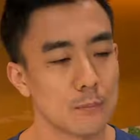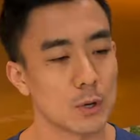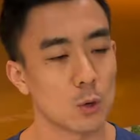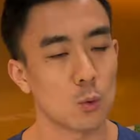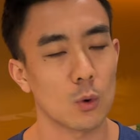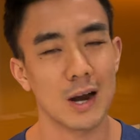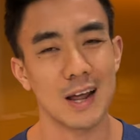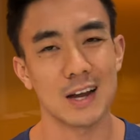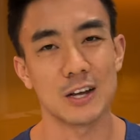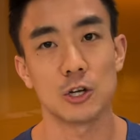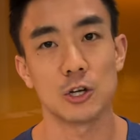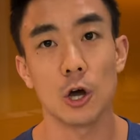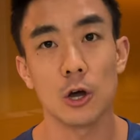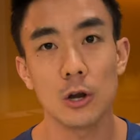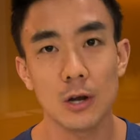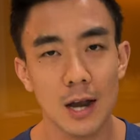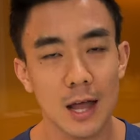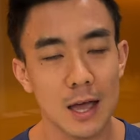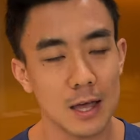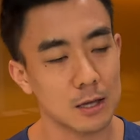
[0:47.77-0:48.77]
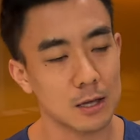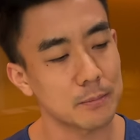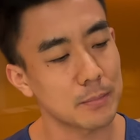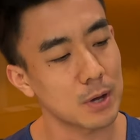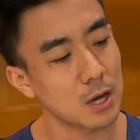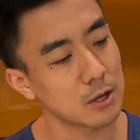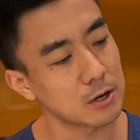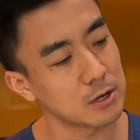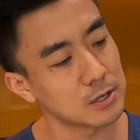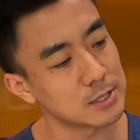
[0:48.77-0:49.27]
but what I don't like
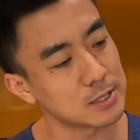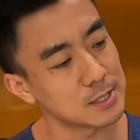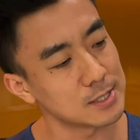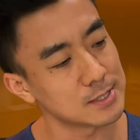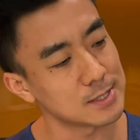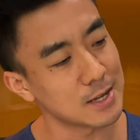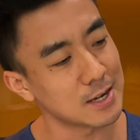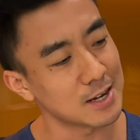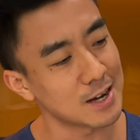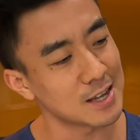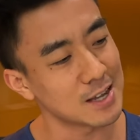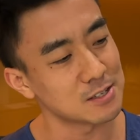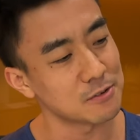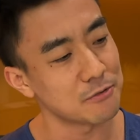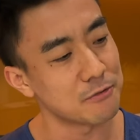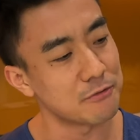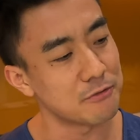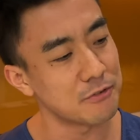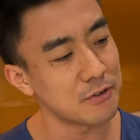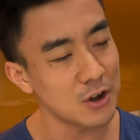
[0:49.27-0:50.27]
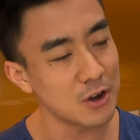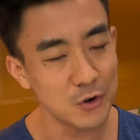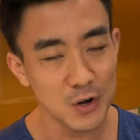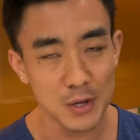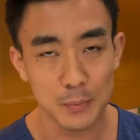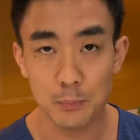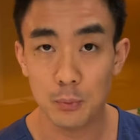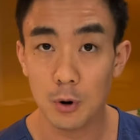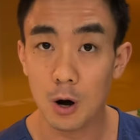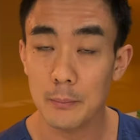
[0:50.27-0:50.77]
about it is that it has a very
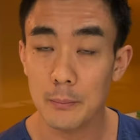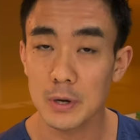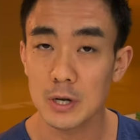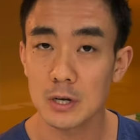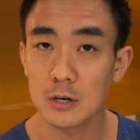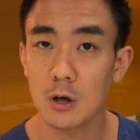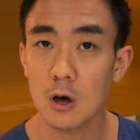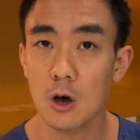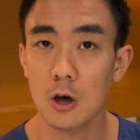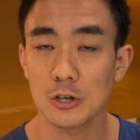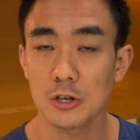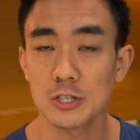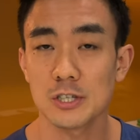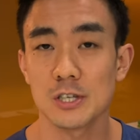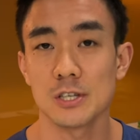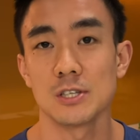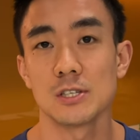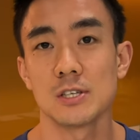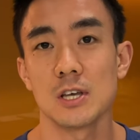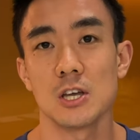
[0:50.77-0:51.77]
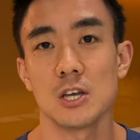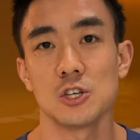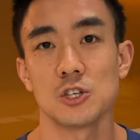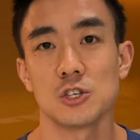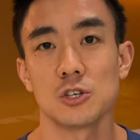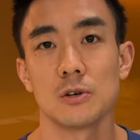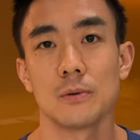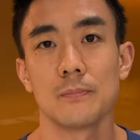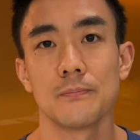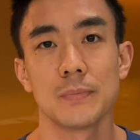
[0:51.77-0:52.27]
prominent arch
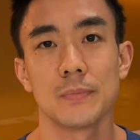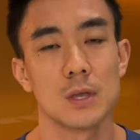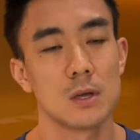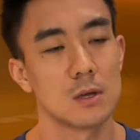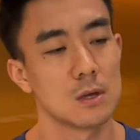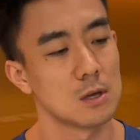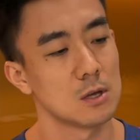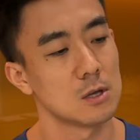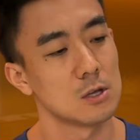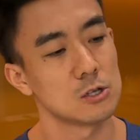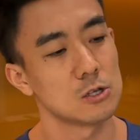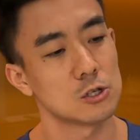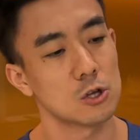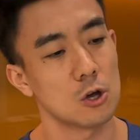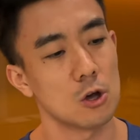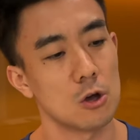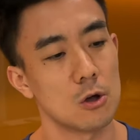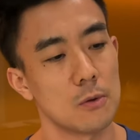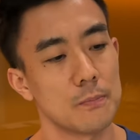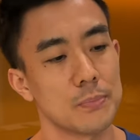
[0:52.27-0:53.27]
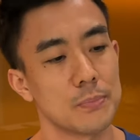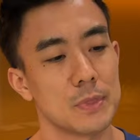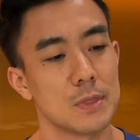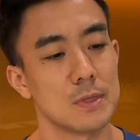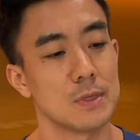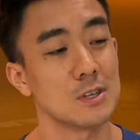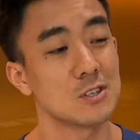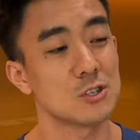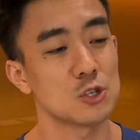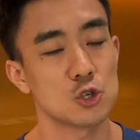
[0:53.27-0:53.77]
sensation. So
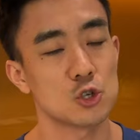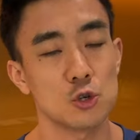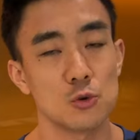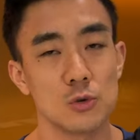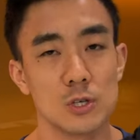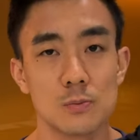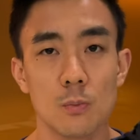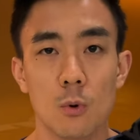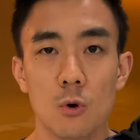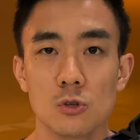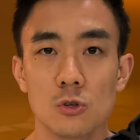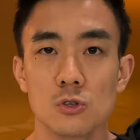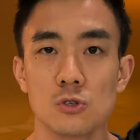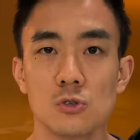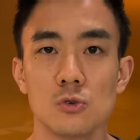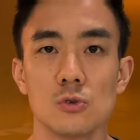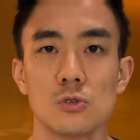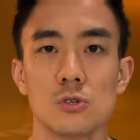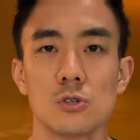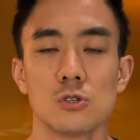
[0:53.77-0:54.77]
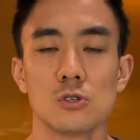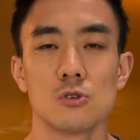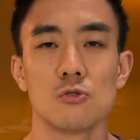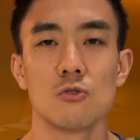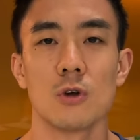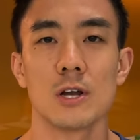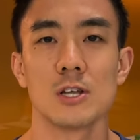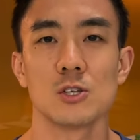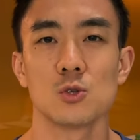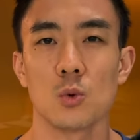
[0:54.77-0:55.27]
this shoe is more suited to
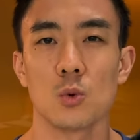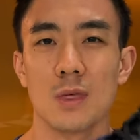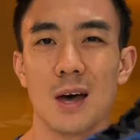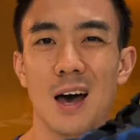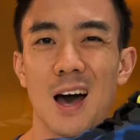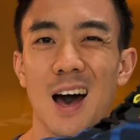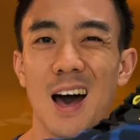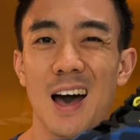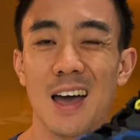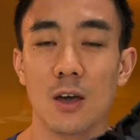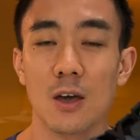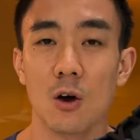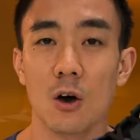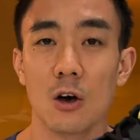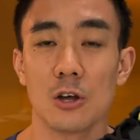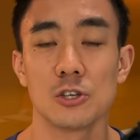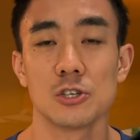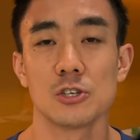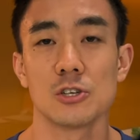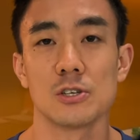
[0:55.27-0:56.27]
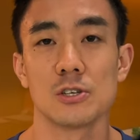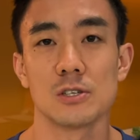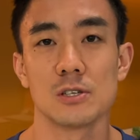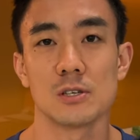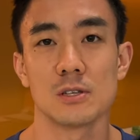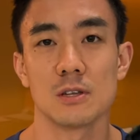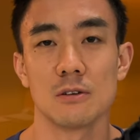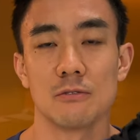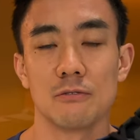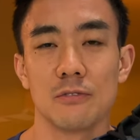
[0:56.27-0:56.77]
runners with high
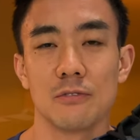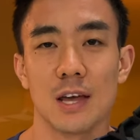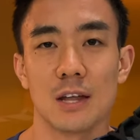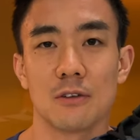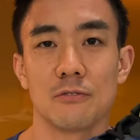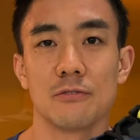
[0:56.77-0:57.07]
arches than flat